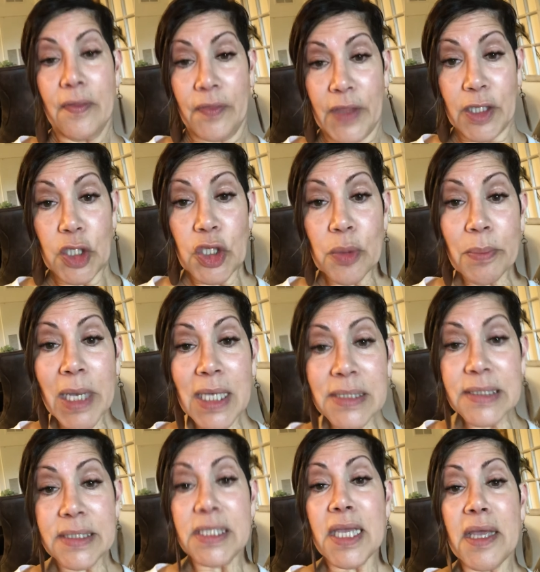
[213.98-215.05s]
Thank you, my
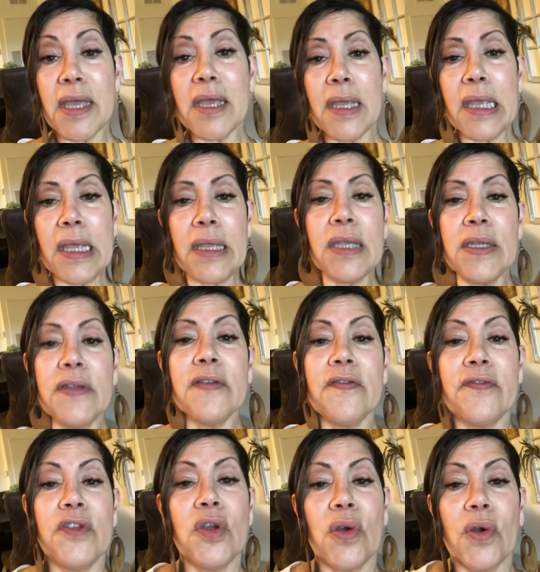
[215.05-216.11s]

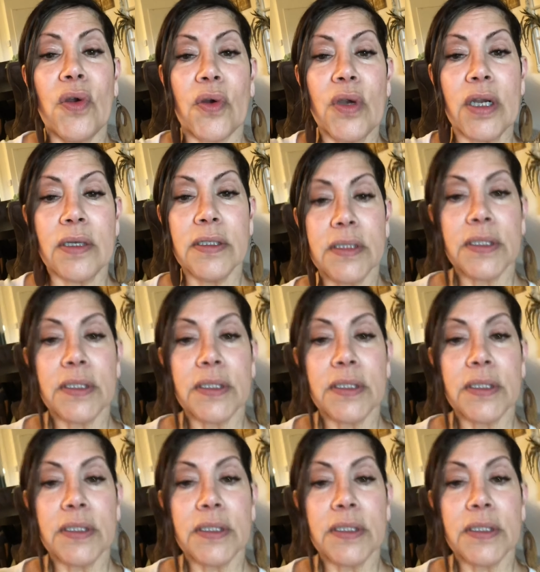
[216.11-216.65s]
Savior,